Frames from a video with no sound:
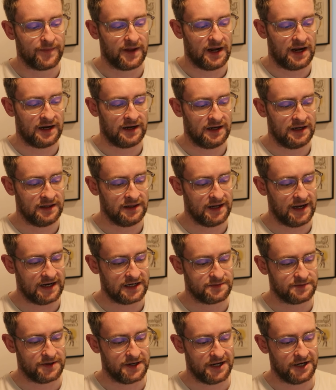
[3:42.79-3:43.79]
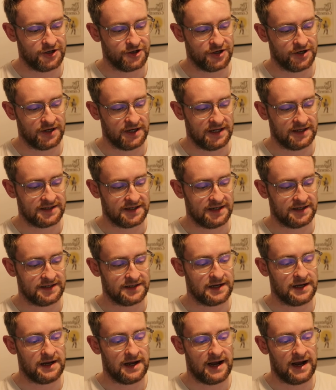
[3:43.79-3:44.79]
And in the explanation, it says
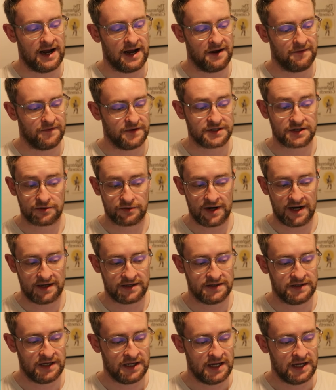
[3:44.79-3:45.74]
half is correct